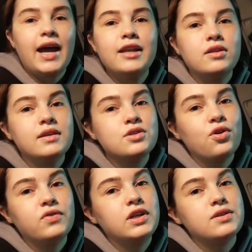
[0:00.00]
This
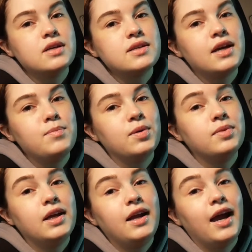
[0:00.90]
whole video sounds like I'm
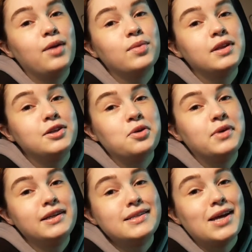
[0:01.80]
complaining. I really don't
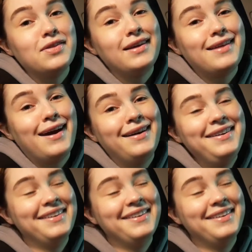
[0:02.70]
want it to sound like that.